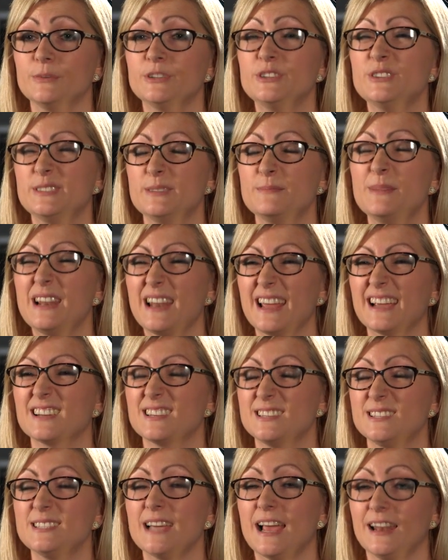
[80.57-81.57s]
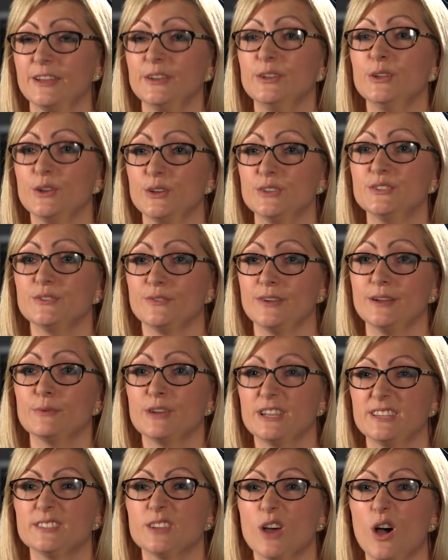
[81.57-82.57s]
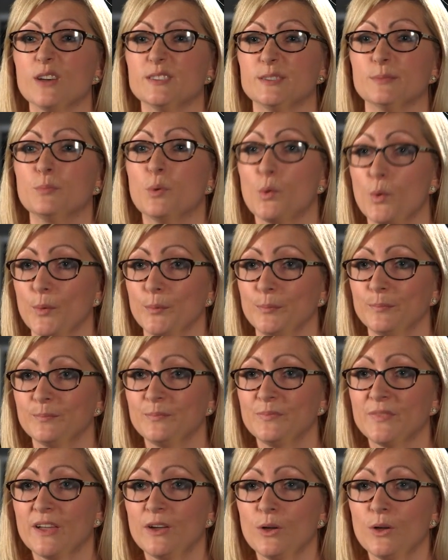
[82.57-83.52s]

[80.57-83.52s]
which is a bit like a stellar nursery where stars are born.